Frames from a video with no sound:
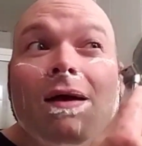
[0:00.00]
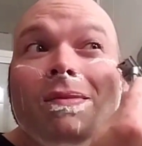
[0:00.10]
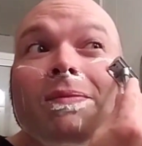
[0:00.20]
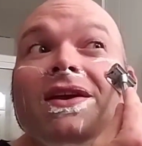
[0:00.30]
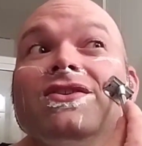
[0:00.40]

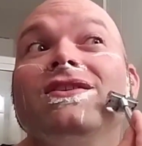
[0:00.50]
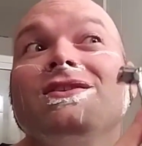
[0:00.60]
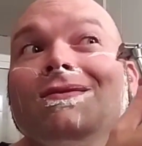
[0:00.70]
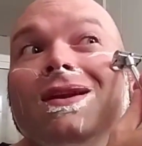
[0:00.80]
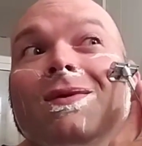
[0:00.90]
I'm
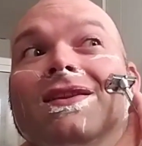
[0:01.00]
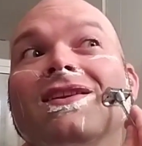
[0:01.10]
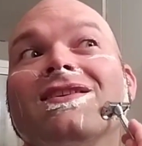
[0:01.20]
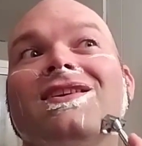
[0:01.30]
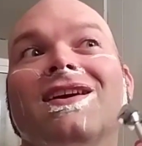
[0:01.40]
impatient, so when I
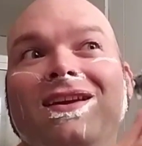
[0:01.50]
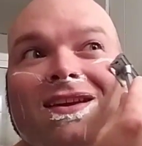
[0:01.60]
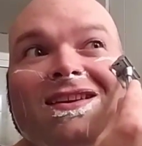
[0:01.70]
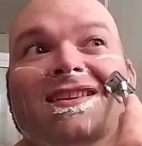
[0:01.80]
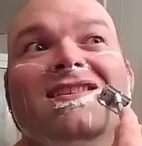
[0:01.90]
want things, I
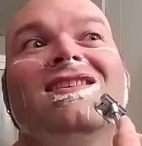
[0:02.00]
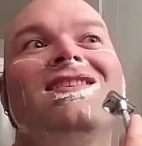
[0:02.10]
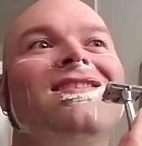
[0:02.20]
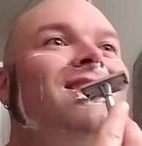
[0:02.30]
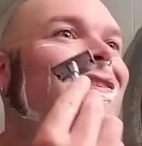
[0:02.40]

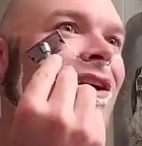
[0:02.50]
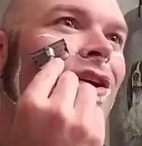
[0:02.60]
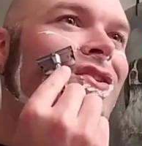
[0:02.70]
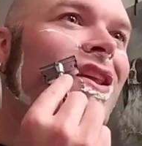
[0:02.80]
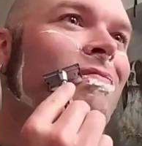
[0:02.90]

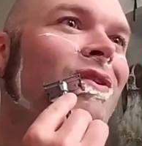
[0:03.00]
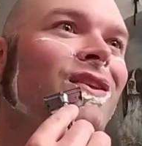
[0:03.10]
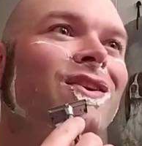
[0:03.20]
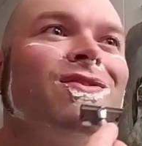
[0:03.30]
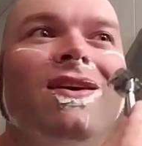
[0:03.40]
save
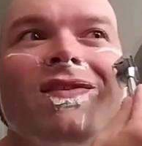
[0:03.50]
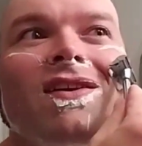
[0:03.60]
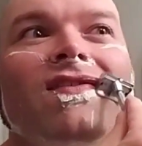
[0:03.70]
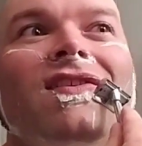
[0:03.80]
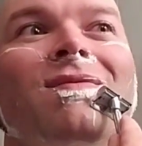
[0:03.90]
money just so I have
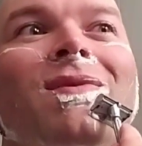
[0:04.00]
enough